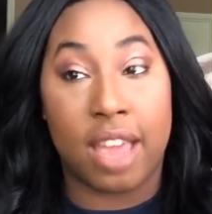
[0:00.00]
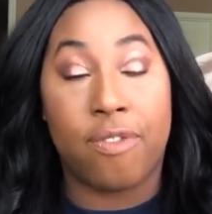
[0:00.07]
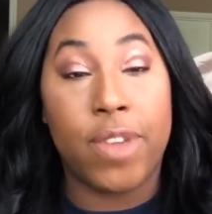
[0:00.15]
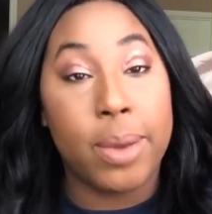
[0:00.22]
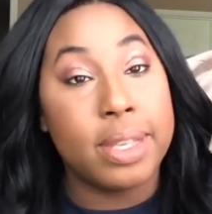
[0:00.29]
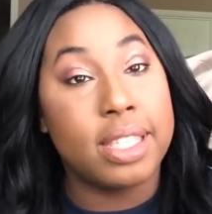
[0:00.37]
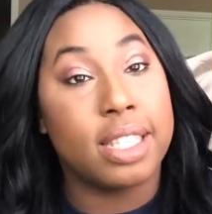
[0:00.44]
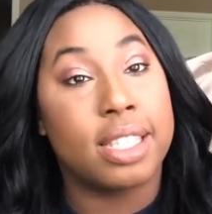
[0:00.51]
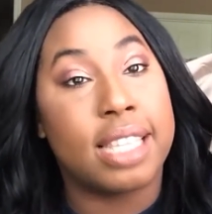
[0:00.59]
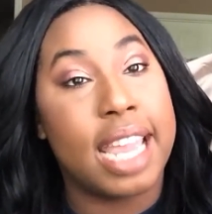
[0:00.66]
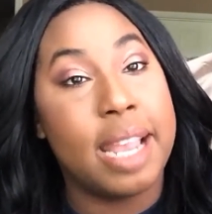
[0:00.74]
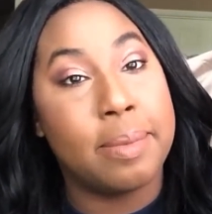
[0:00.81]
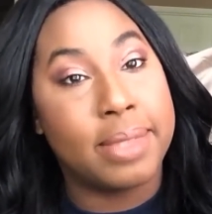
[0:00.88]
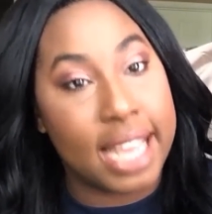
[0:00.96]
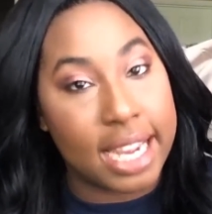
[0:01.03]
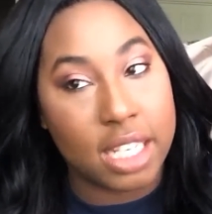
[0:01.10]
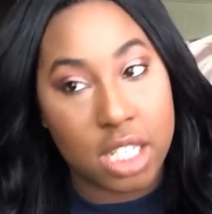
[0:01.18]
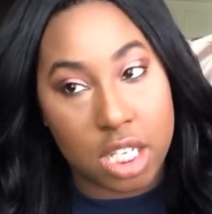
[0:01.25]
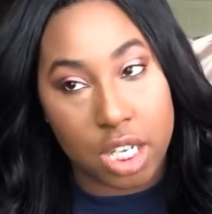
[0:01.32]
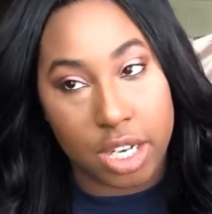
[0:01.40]
if it was the same
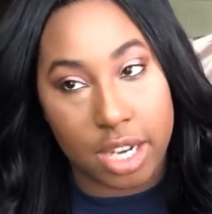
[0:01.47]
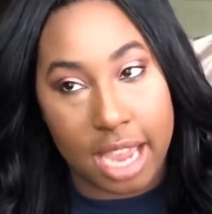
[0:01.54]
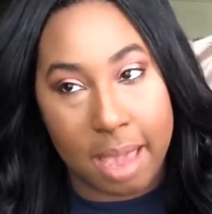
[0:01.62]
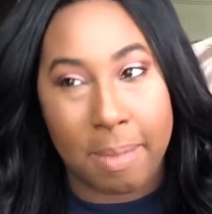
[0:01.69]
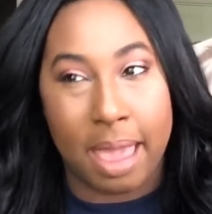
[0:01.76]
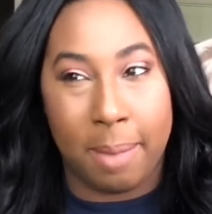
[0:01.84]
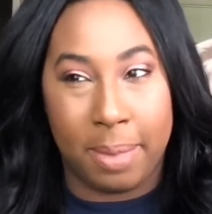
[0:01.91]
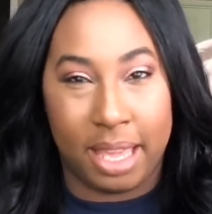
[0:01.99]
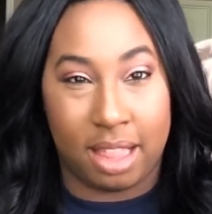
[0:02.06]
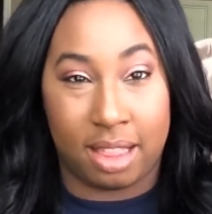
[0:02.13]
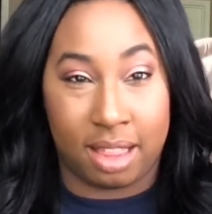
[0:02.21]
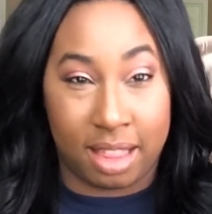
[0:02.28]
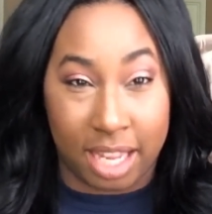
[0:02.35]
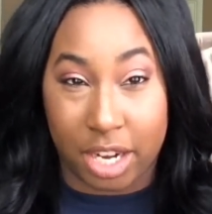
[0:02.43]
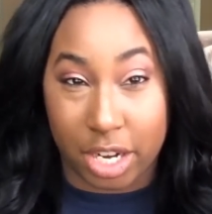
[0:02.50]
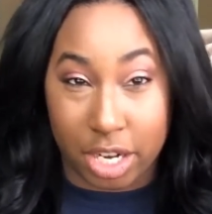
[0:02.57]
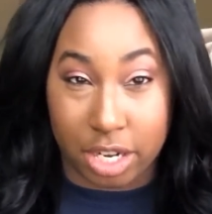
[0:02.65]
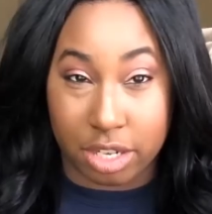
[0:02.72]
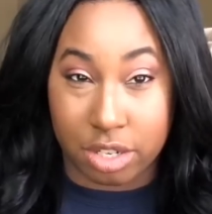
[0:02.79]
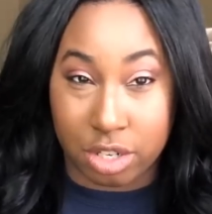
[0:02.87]
texture and maybe
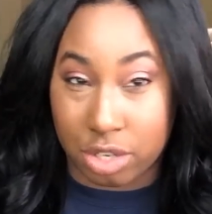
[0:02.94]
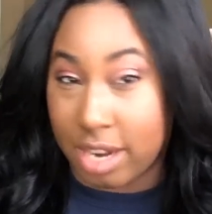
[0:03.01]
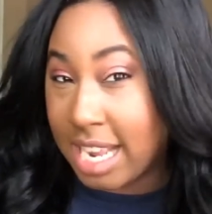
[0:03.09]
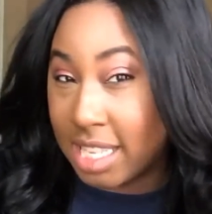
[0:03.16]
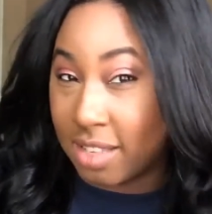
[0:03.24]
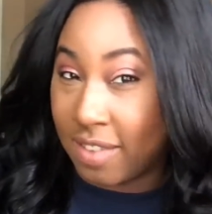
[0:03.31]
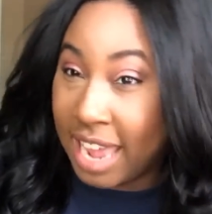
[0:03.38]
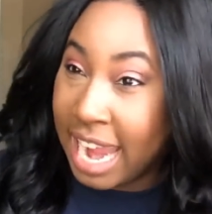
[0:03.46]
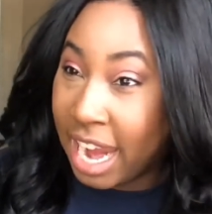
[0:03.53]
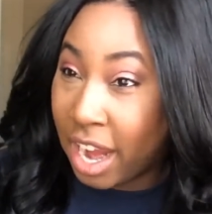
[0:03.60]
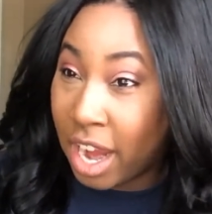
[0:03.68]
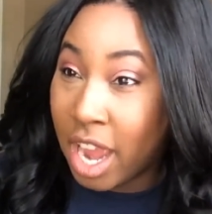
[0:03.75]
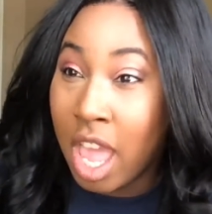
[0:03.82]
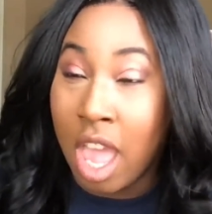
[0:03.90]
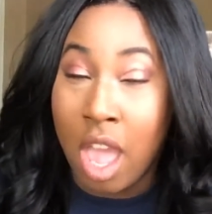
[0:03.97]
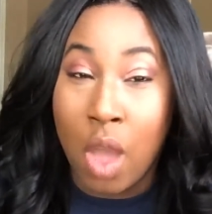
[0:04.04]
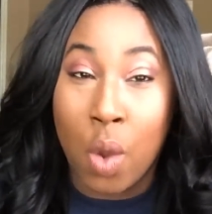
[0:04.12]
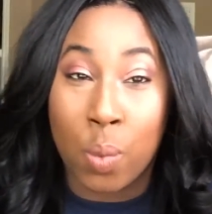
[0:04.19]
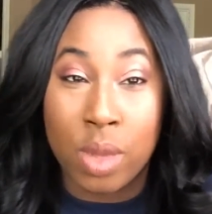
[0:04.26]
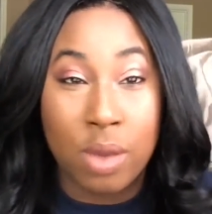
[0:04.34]
thicker strands of hair,
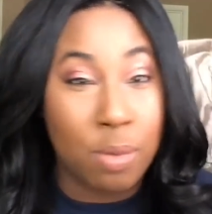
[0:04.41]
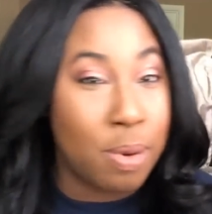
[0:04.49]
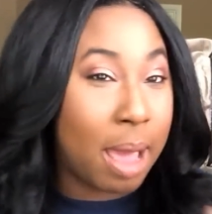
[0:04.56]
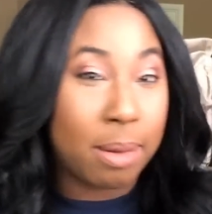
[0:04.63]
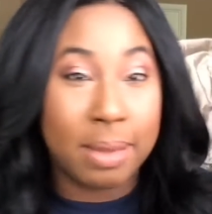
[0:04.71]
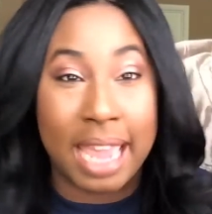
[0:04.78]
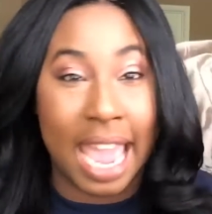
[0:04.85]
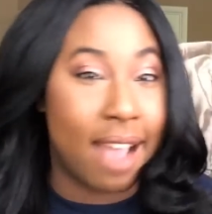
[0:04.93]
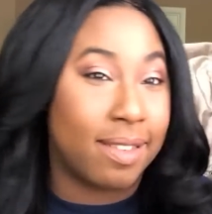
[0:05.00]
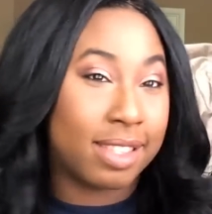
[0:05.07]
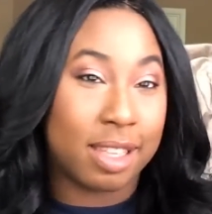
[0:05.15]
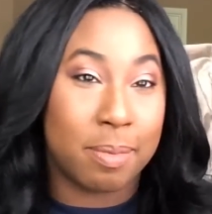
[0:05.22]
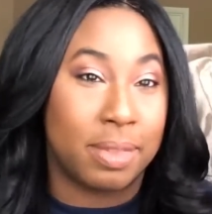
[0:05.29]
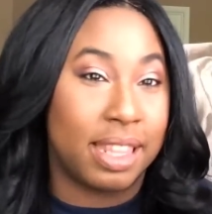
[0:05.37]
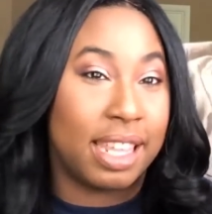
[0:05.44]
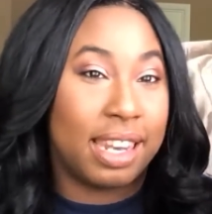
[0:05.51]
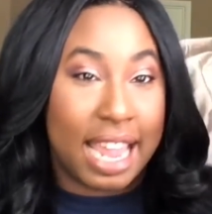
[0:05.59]
we would probably have something.